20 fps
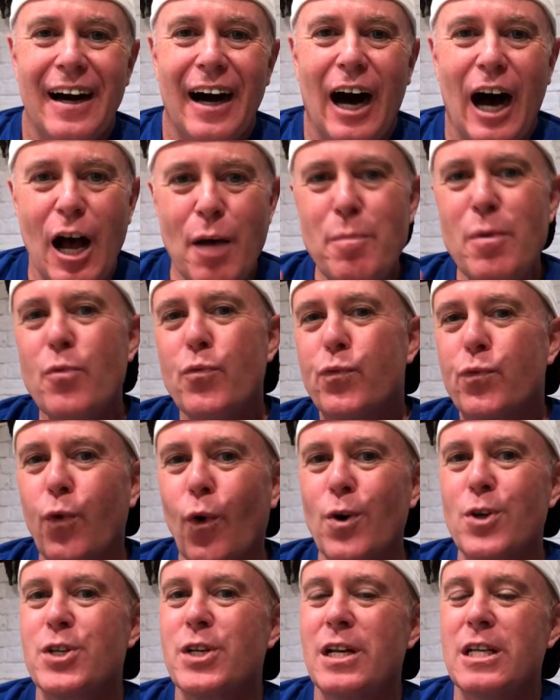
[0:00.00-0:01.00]
I've been
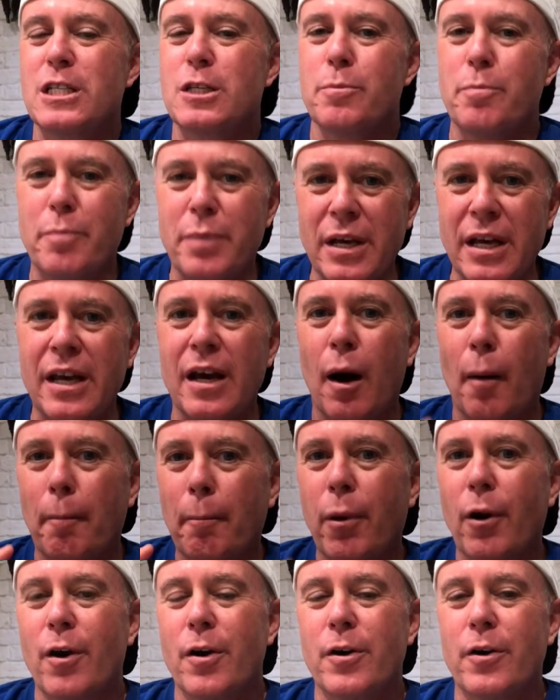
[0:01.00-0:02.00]
fortunate to be a
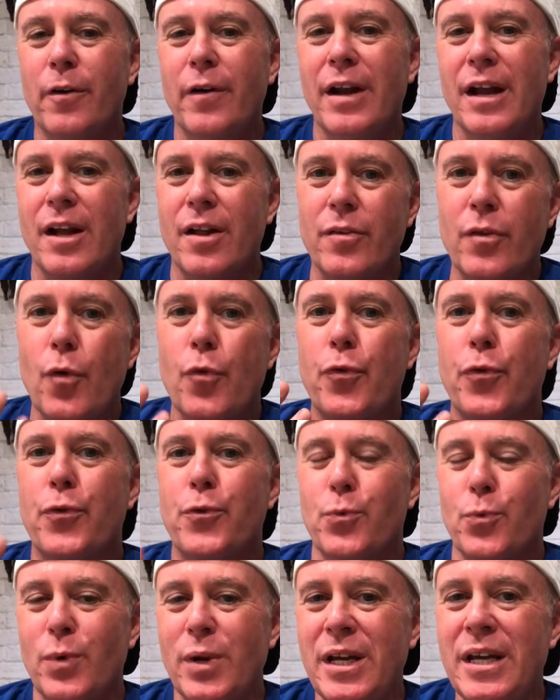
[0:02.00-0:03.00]
partner in
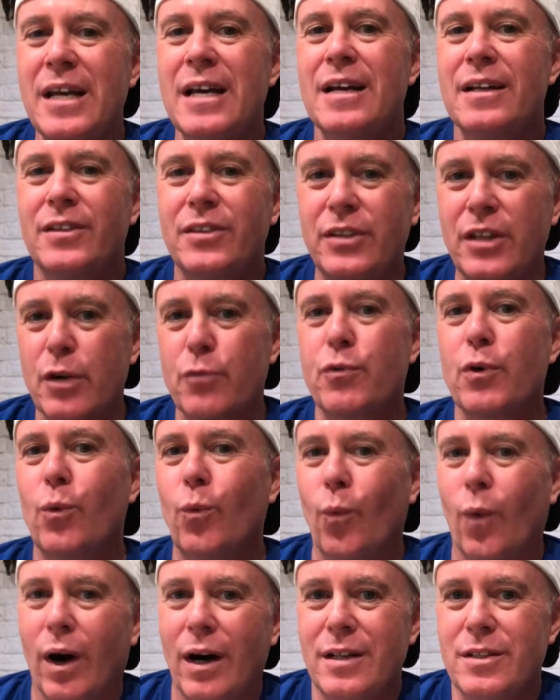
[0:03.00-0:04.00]
three different
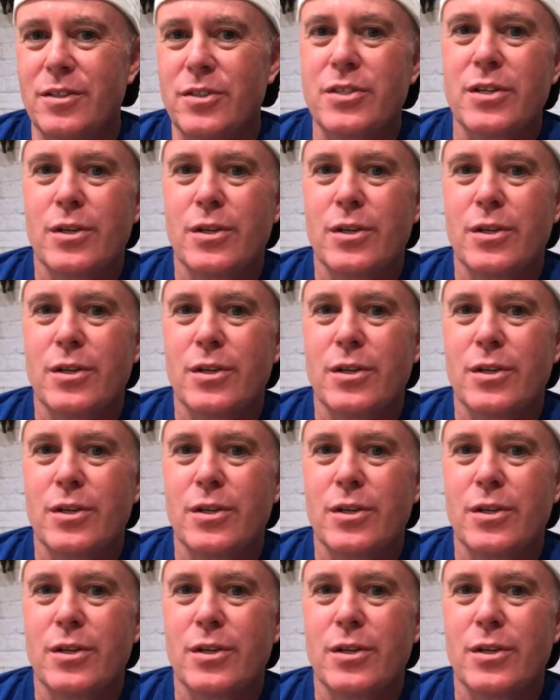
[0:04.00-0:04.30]
ones,